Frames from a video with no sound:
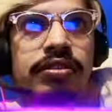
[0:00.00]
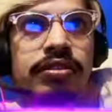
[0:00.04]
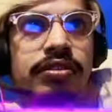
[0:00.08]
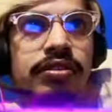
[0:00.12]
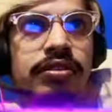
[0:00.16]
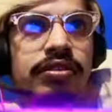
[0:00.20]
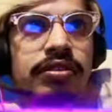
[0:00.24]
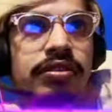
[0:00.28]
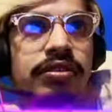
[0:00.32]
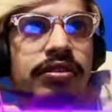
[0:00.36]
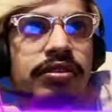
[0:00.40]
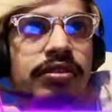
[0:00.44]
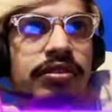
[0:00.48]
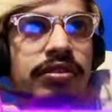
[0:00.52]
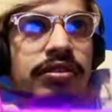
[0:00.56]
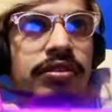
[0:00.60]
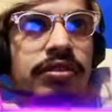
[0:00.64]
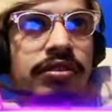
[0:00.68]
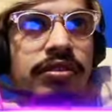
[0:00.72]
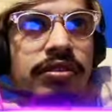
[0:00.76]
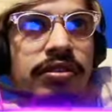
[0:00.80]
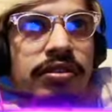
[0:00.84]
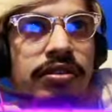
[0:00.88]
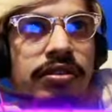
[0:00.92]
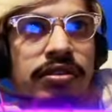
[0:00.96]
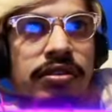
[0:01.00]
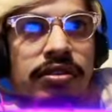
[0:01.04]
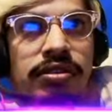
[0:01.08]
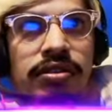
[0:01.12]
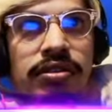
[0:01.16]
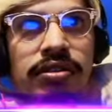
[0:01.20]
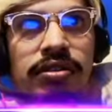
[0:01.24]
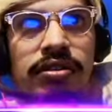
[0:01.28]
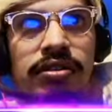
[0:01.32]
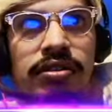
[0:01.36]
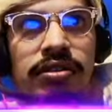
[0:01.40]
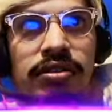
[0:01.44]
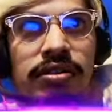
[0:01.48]

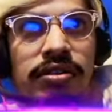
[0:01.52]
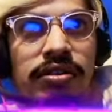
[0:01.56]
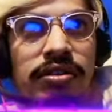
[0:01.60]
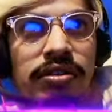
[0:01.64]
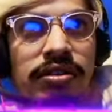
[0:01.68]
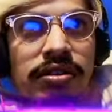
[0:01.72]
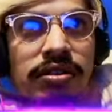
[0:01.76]
Nothing is said.